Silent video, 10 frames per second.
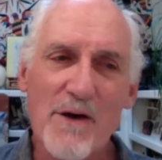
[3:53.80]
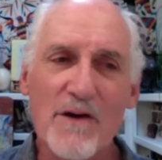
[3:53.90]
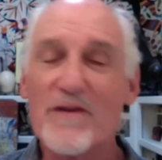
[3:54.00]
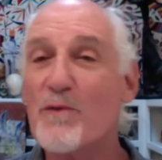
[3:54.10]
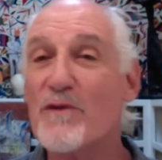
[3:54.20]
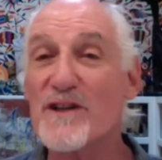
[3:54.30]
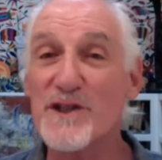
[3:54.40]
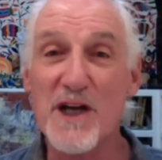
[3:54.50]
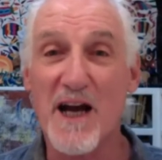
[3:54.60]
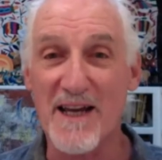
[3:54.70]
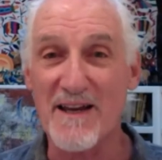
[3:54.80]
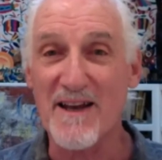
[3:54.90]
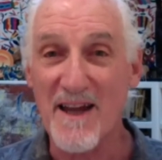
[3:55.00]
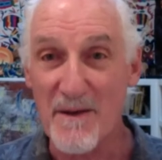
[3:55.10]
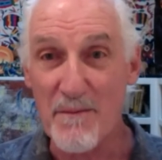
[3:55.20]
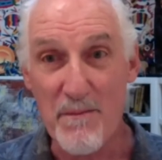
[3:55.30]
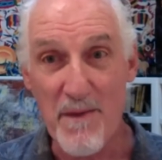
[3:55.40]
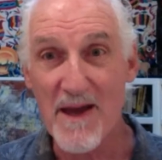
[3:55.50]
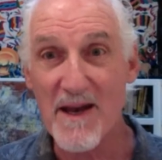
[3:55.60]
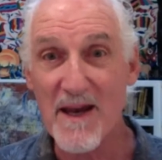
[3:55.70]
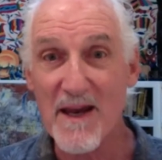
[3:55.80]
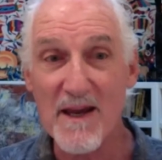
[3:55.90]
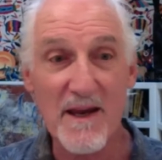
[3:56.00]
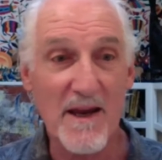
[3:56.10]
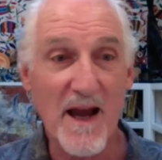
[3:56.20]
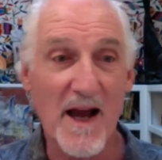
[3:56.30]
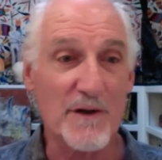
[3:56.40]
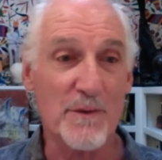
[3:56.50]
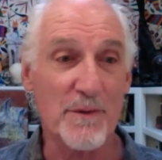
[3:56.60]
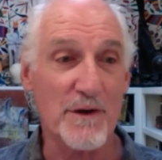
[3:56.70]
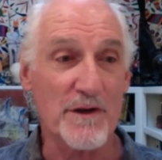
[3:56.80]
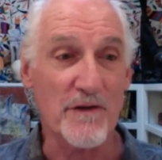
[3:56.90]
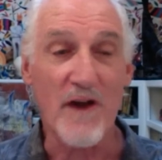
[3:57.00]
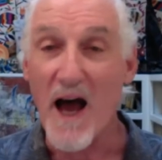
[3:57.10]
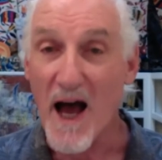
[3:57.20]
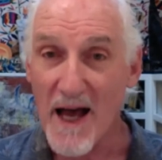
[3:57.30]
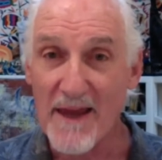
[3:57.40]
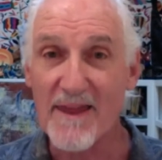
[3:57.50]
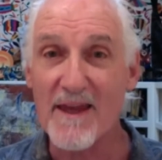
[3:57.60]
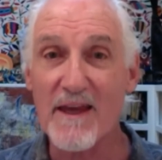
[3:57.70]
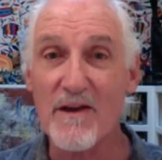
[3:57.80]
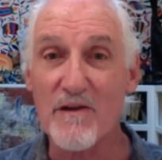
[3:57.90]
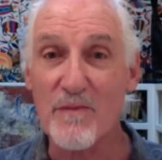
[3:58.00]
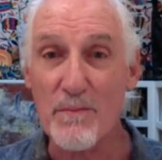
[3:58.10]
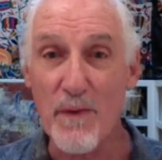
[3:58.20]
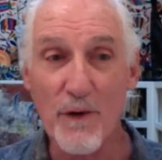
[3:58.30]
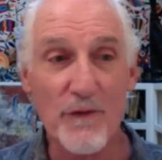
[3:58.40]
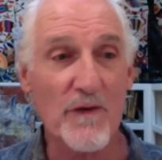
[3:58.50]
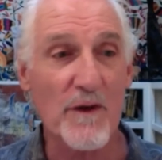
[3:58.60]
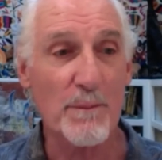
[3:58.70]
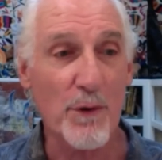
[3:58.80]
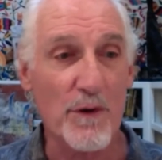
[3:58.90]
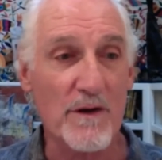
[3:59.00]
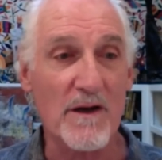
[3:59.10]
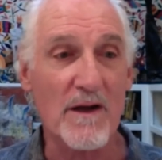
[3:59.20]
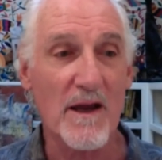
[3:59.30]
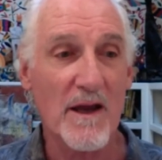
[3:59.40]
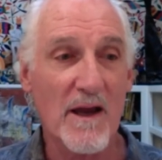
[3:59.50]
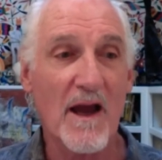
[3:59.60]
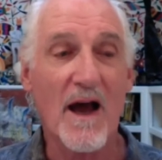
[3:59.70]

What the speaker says: Erickson was a giant in many contributions. I think his most important